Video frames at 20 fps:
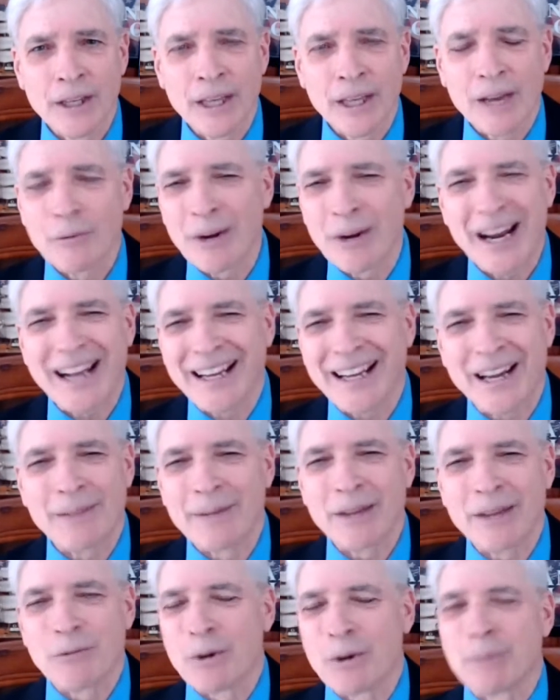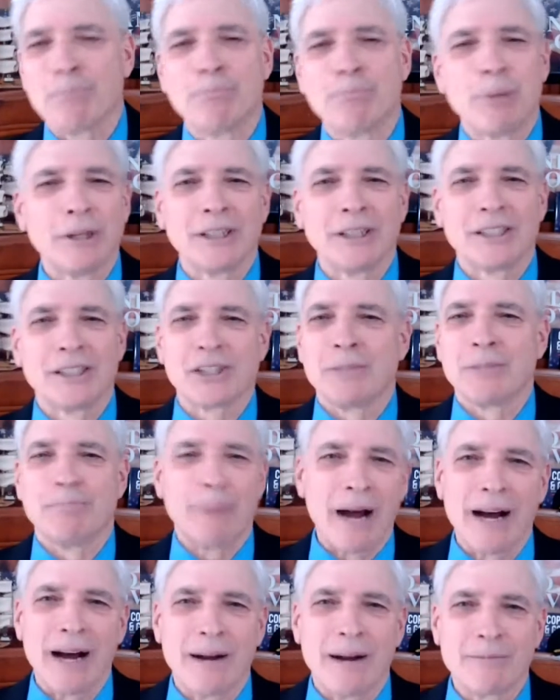And we're not coming with bullets and
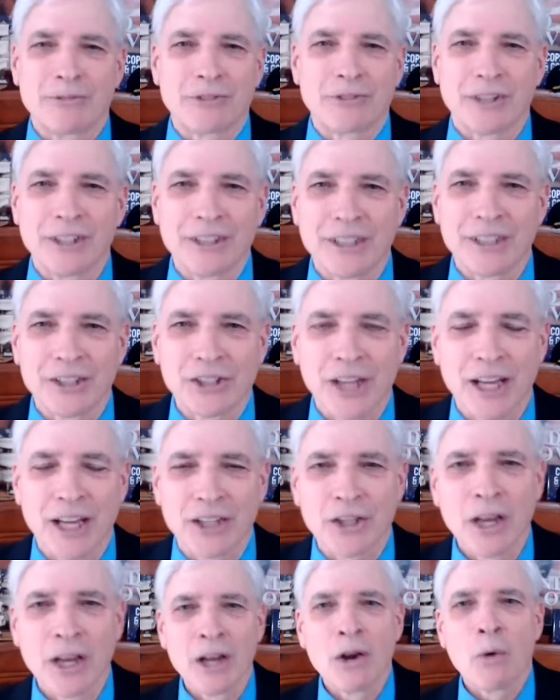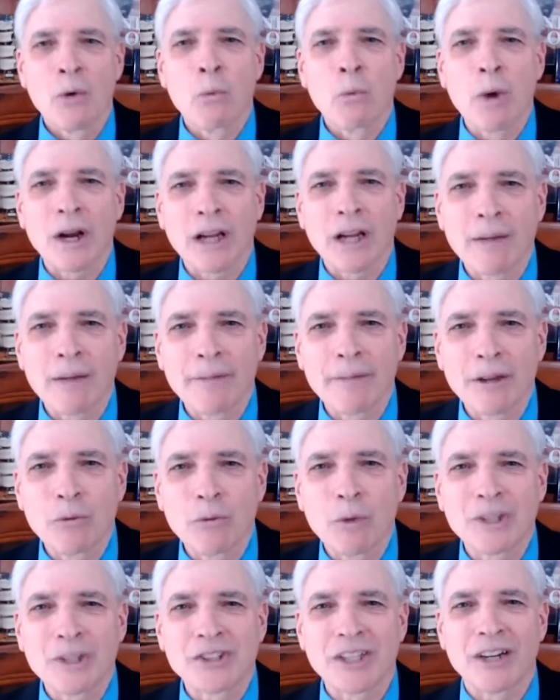bombs, for goodness sakes. We're coming
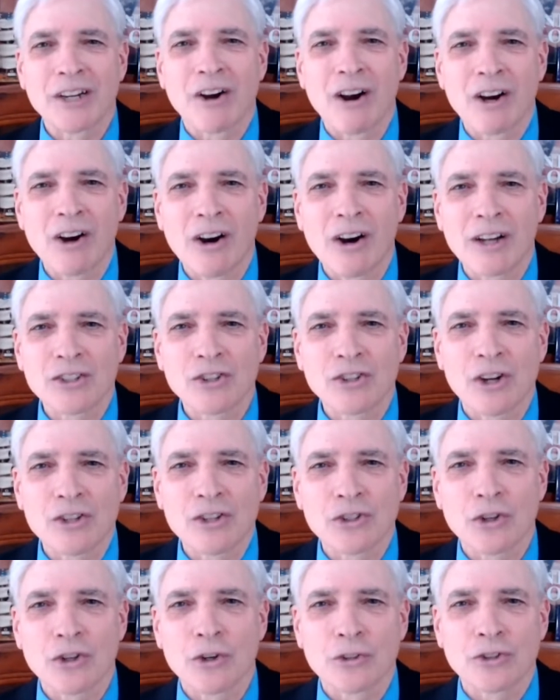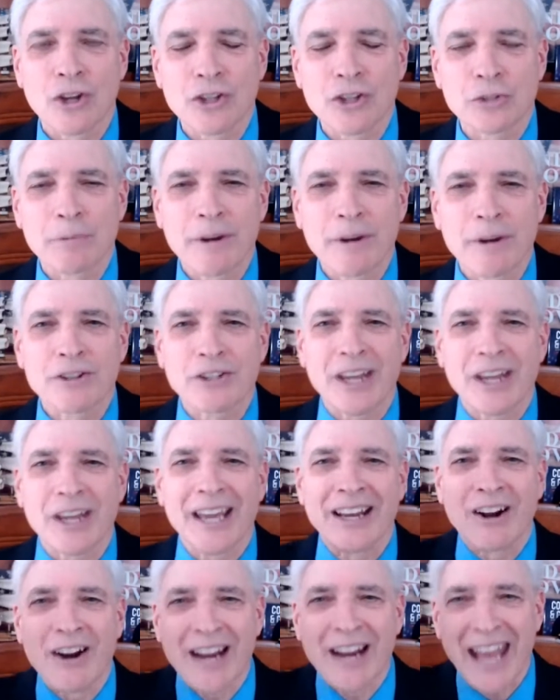with what's in our hearts, our souls, our spirits,
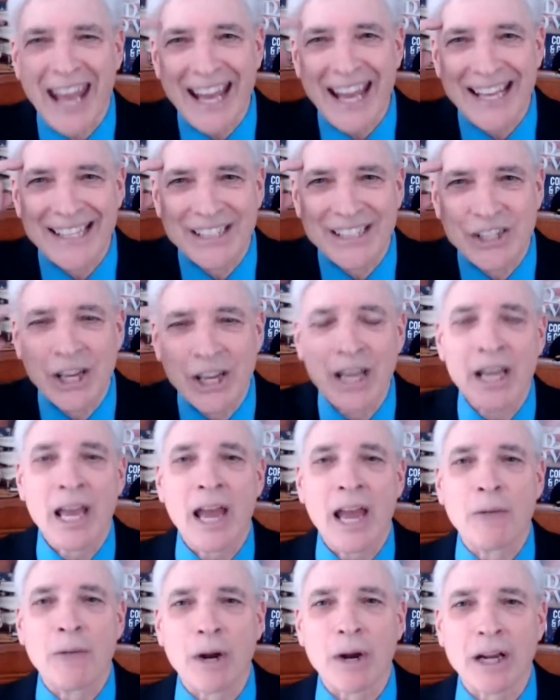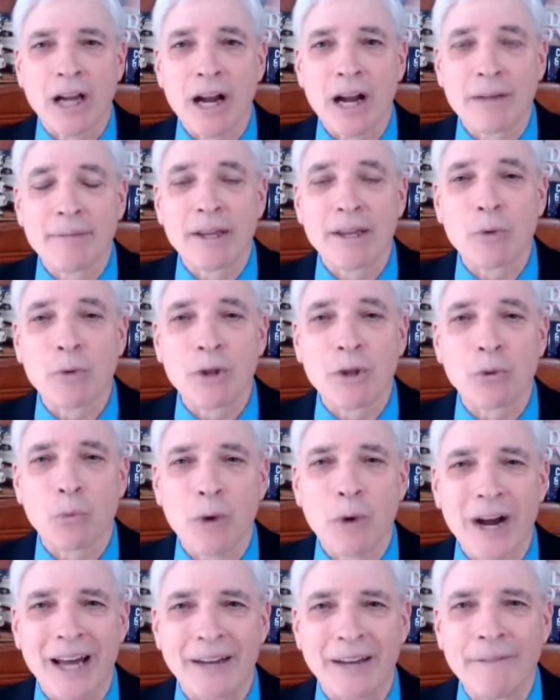and our heads. And we're coming with
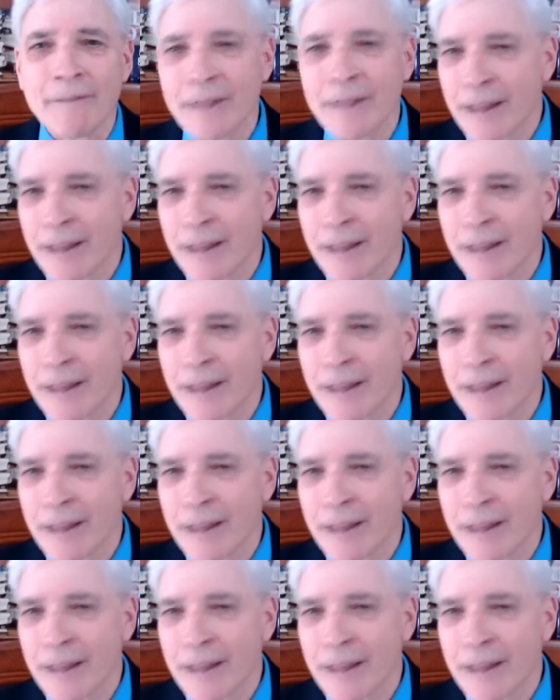what?